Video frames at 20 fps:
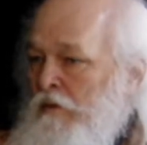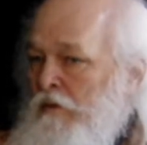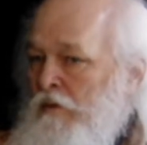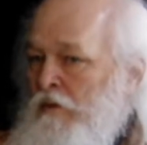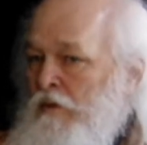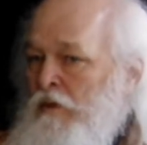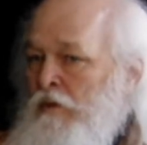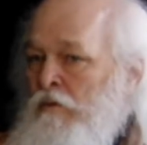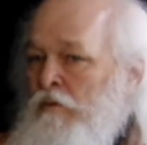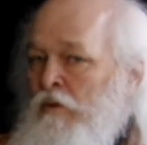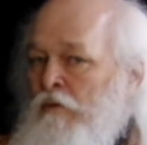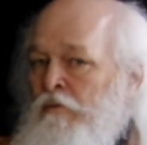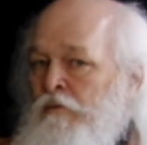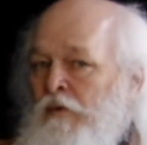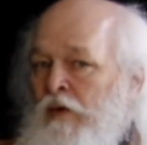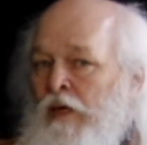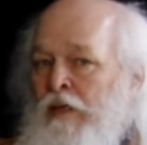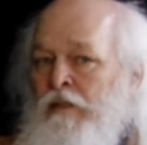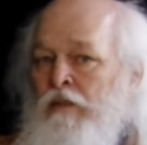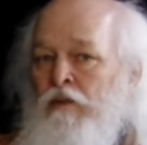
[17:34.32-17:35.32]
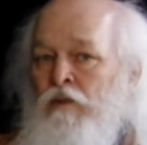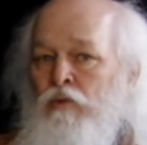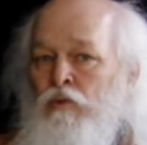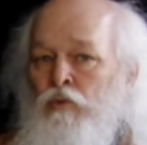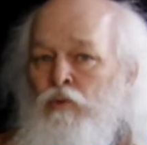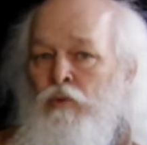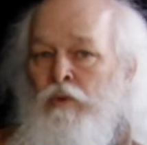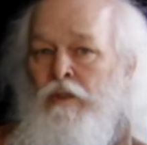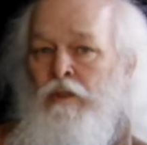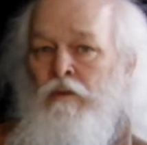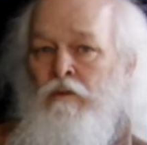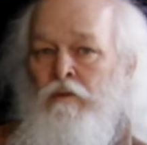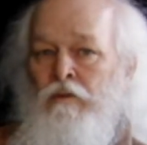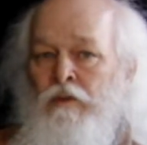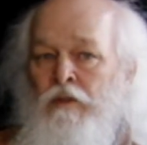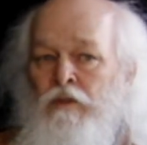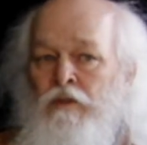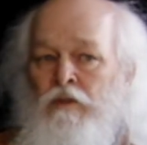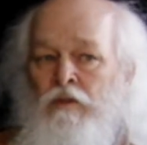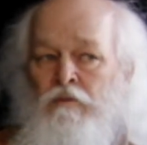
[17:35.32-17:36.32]
you will find the
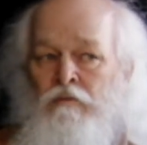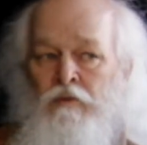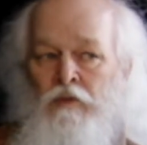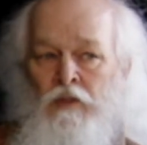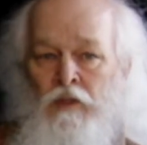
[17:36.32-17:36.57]
realness of